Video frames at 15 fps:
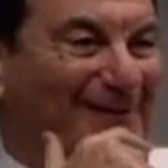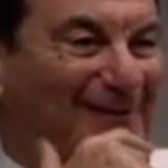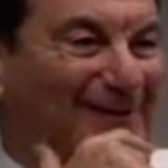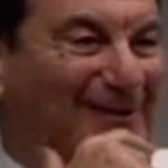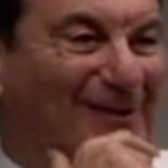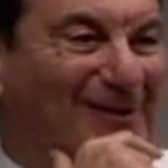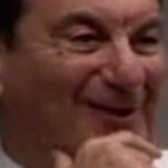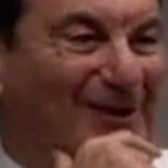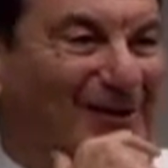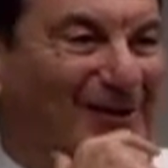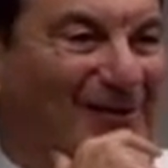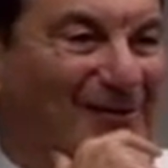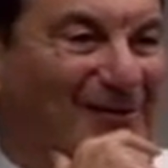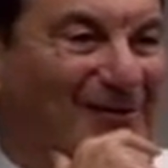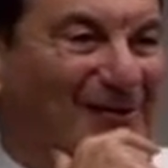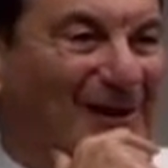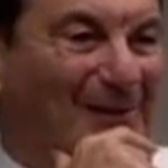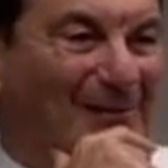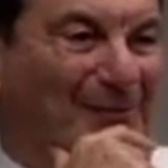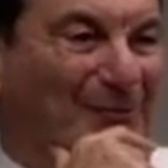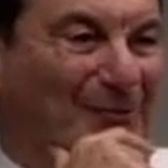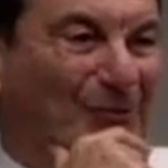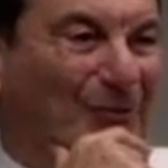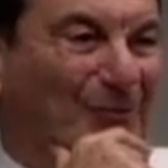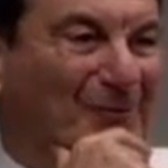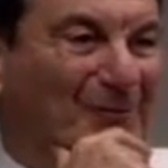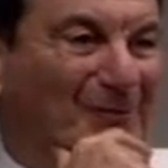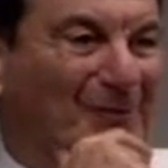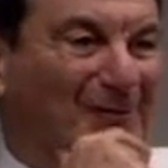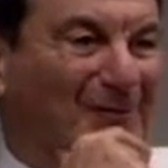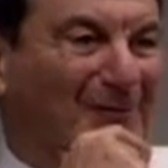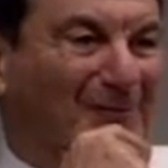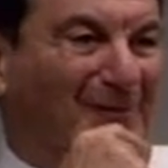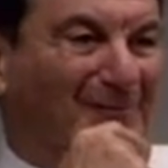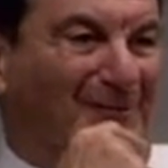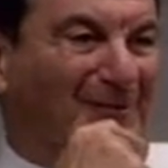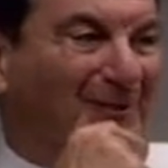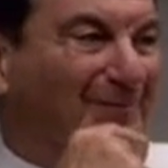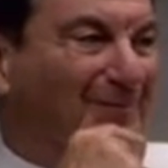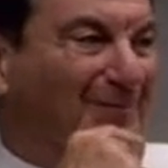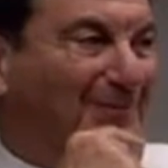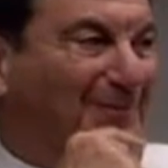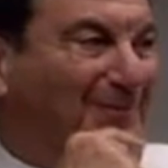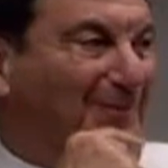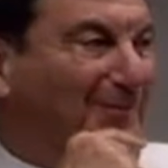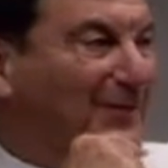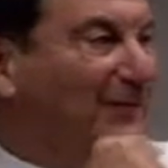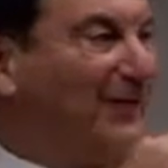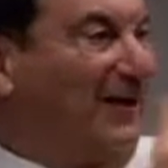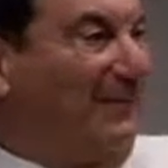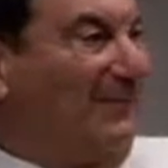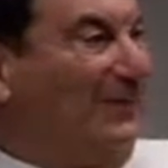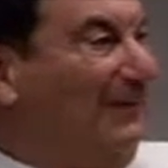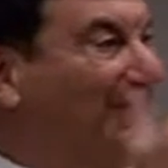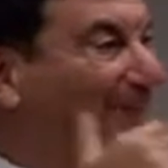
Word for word: you get there, and the jobs become develop. Yeah.